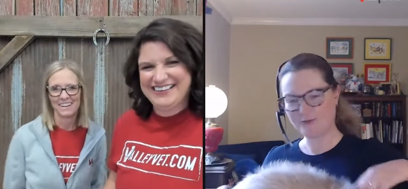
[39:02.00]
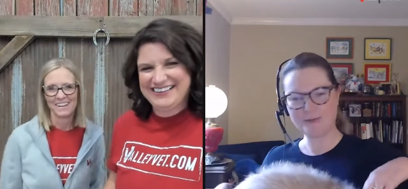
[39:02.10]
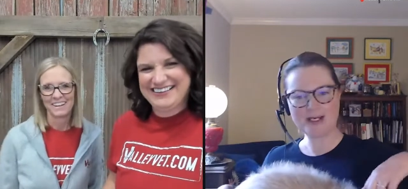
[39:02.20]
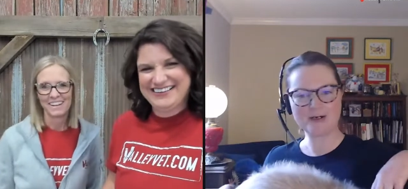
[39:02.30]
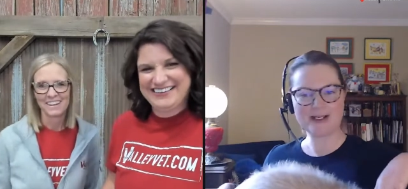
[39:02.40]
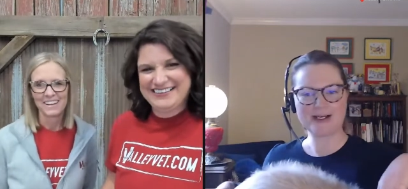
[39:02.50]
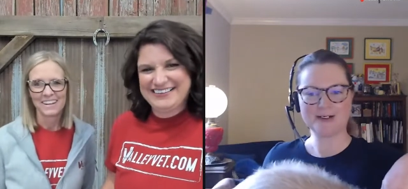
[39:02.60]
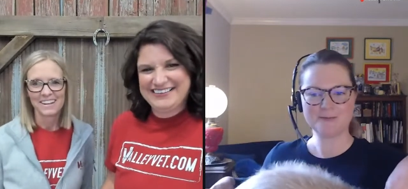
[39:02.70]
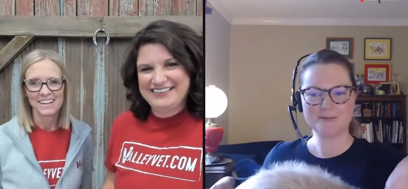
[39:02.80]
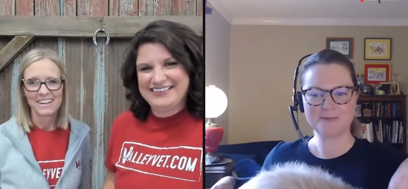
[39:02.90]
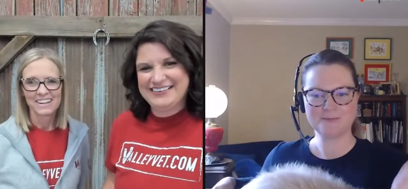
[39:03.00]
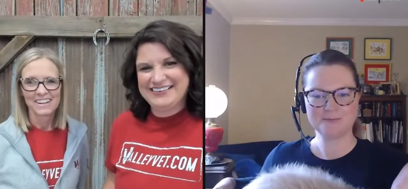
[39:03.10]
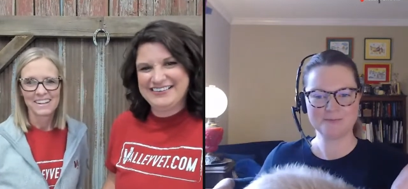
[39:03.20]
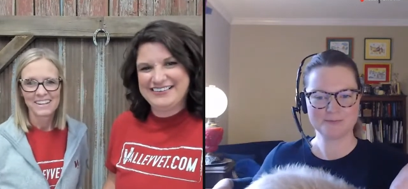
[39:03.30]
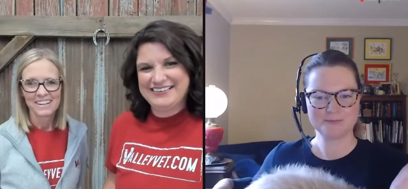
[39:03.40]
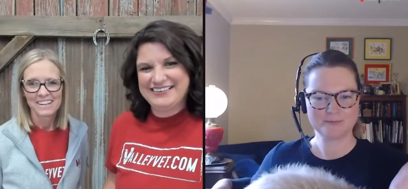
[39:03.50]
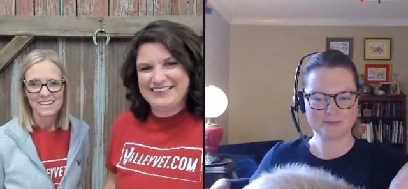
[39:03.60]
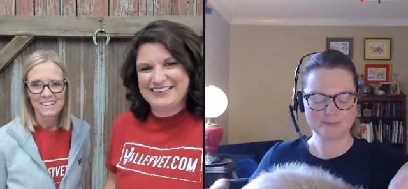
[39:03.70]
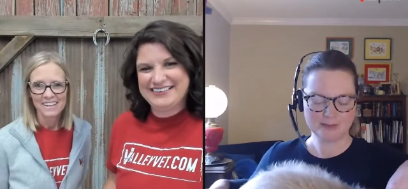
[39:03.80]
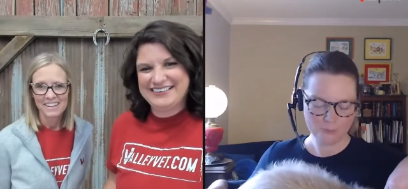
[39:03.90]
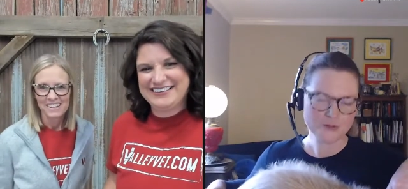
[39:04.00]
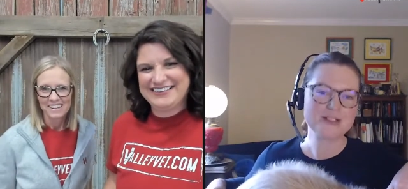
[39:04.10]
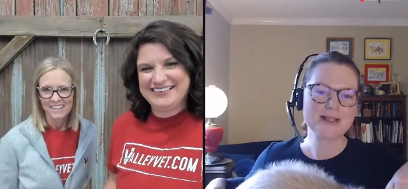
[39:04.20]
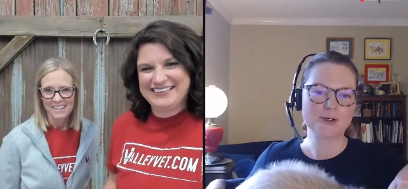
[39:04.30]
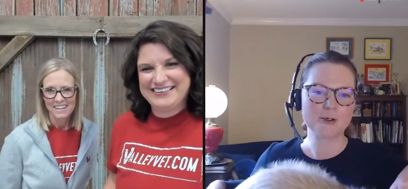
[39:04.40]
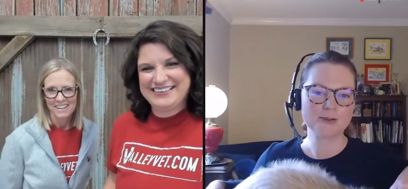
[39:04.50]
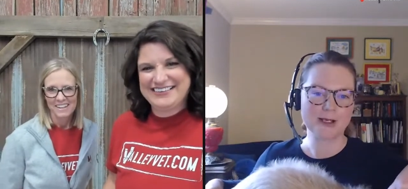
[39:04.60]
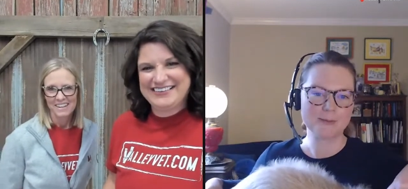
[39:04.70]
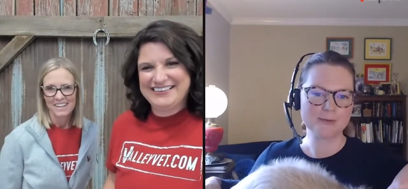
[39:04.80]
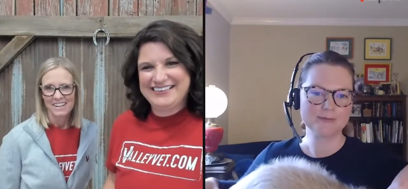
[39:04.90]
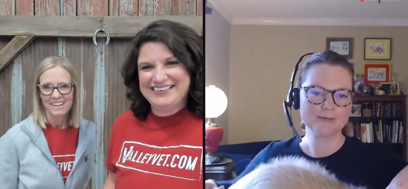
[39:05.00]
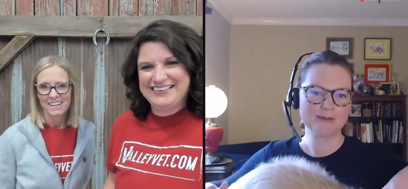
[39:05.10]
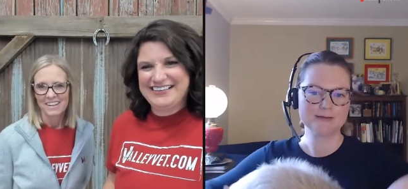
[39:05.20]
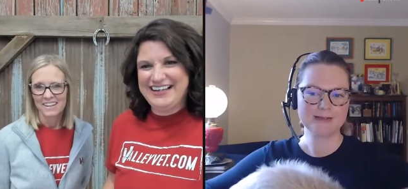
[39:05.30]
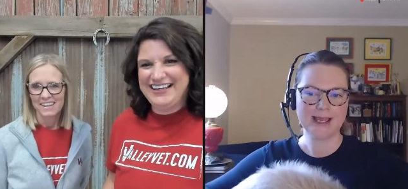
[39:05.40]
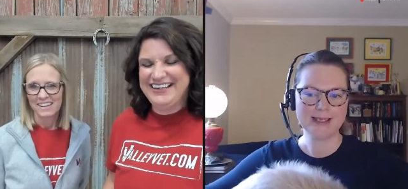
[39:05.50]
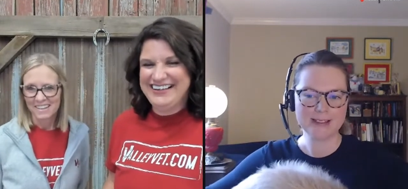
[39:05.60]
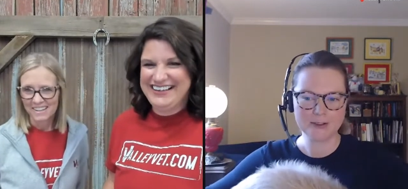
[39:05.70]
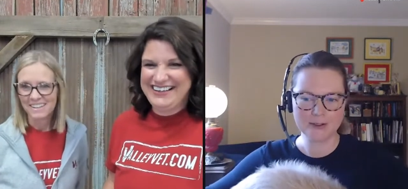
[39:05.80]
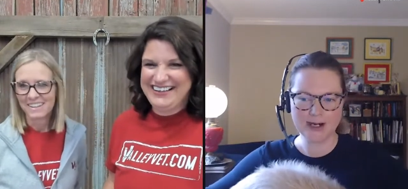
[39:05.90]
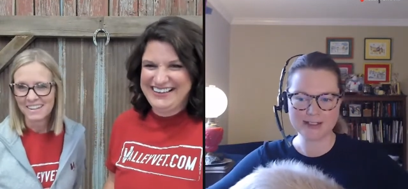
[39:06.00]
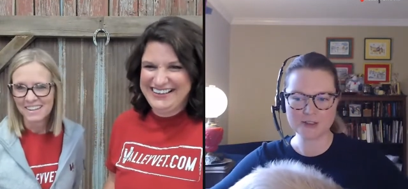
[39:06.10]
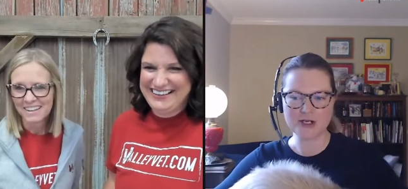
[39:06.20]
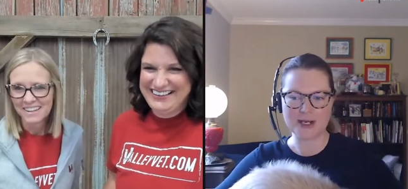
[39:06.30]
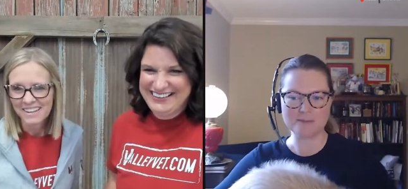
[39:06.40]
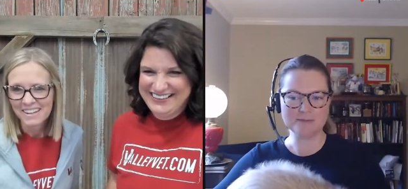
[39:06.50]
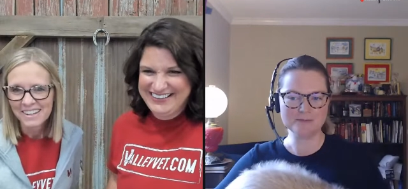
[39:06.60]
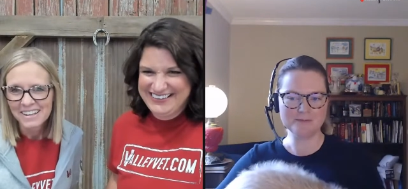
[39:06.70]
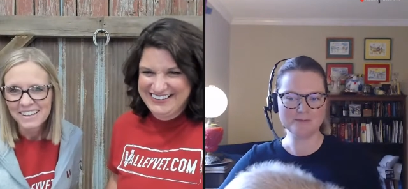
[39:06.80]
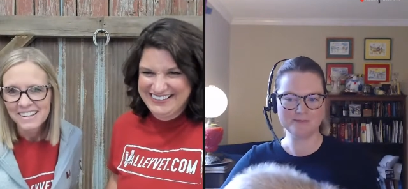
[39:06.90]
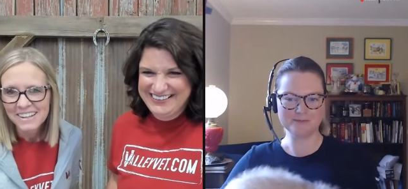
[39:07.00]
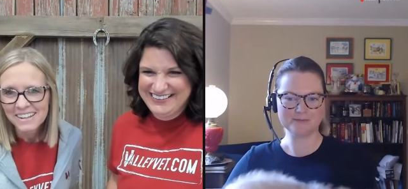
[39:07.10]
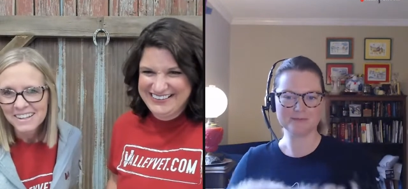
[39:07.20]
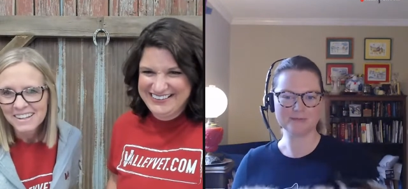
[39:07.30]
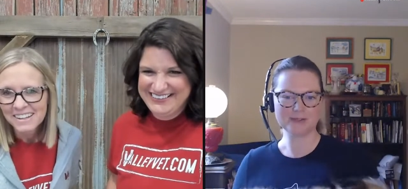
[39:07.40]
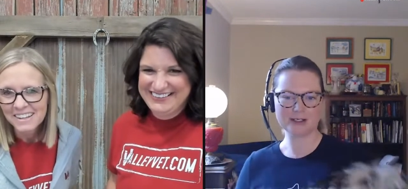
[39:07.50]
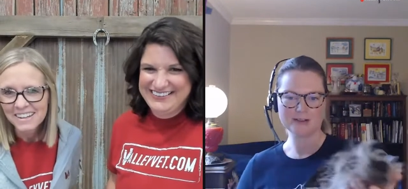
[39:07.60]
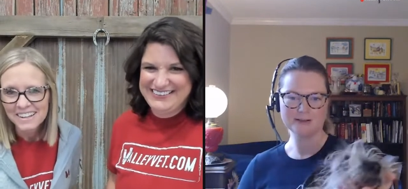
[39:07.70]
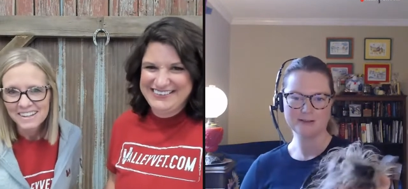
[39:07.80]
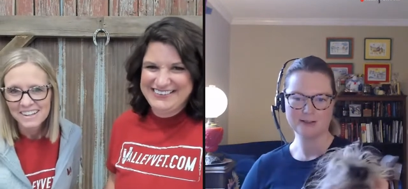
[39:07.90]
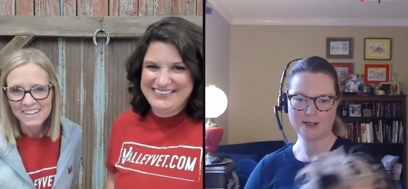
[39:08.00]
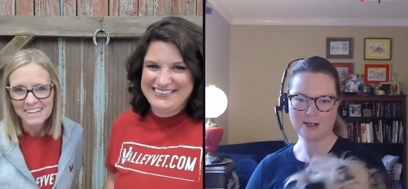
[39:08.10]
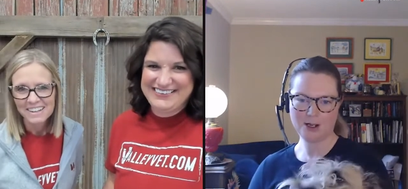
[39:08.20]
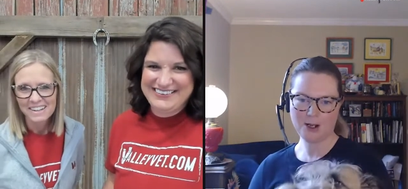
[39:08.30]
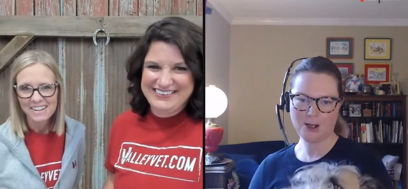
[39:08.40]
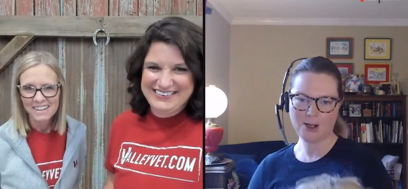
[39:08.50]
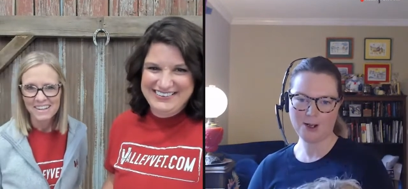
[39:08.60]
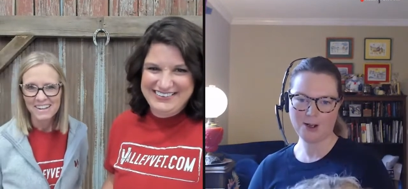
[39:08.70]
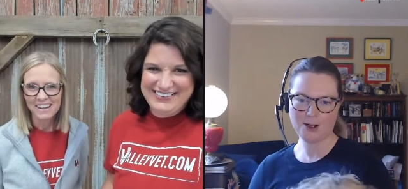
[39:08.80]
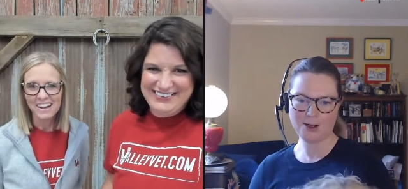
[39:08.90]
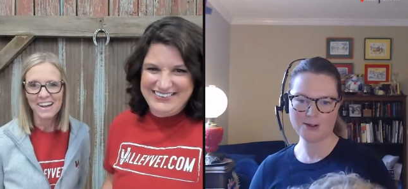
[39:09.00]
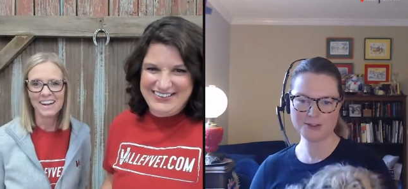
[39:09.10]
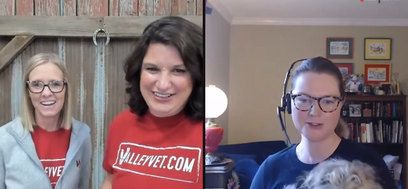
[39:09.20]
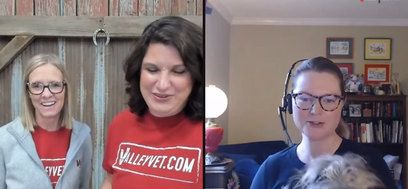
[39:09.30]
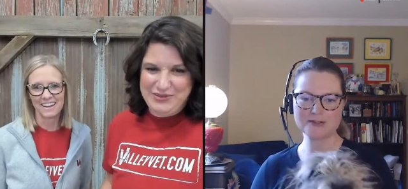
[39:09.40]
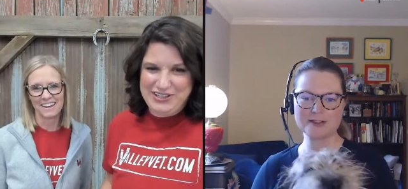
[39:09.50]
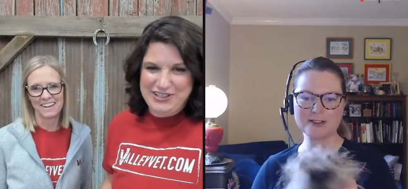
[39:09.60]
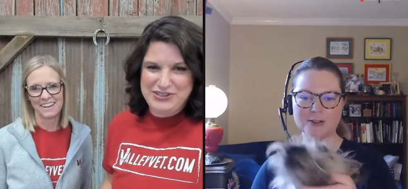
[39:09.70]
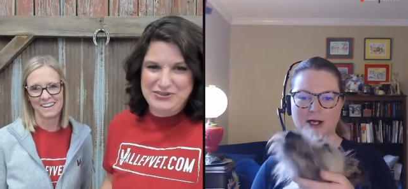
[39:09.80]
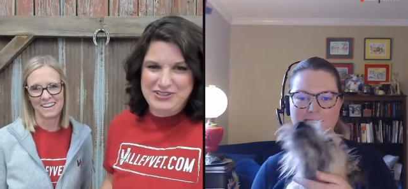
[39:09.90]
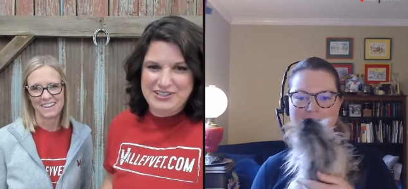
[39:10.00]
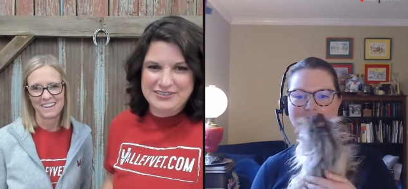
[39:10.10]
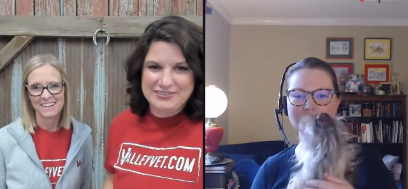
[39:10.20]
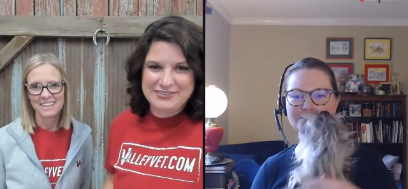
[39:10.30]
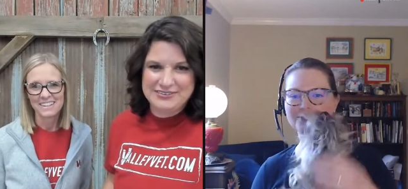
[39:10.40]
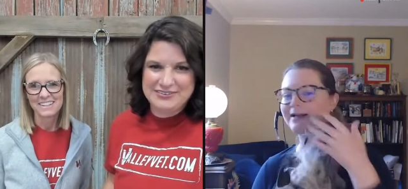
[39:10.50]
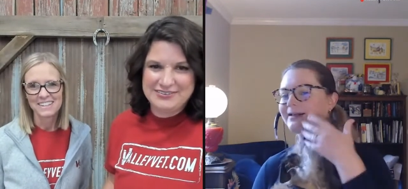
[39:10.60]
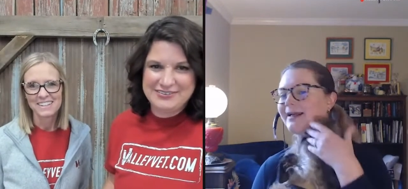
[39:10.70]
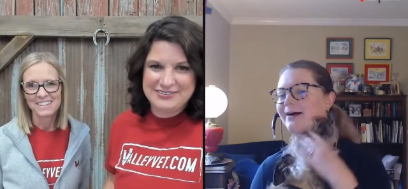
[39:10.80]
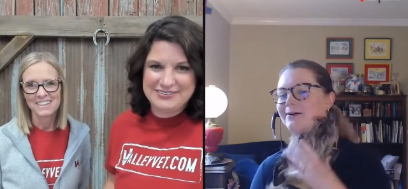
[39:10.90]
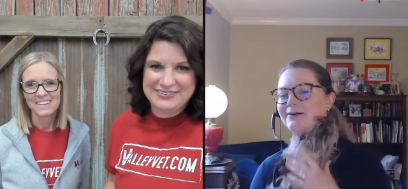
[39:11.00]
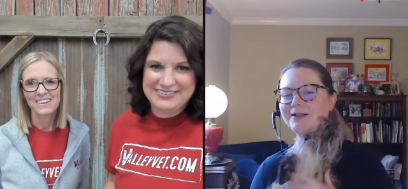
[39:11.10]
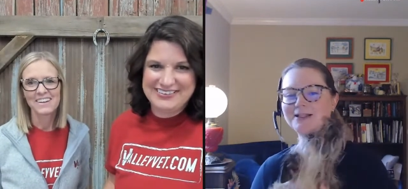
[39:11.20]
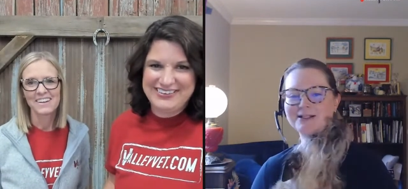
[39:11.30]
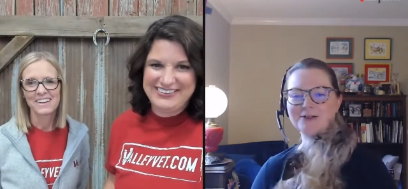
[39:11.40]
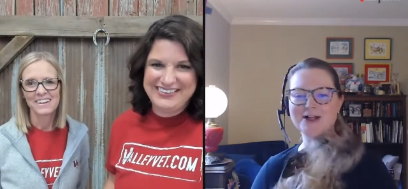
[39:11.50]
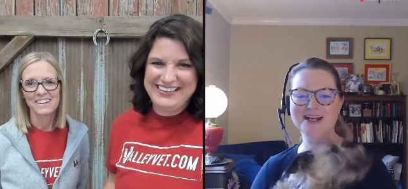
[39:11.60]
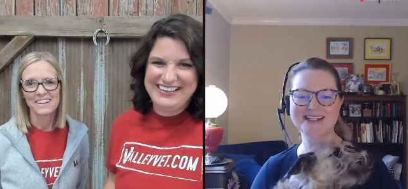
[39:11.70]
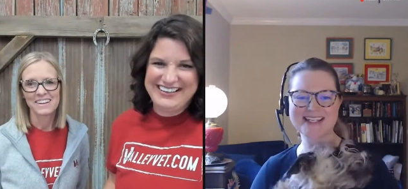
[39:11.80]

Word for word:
Speaker 1: So from here to here, while she's not curled up, hanging her head Oh, oh what a, oh, a little right now. A little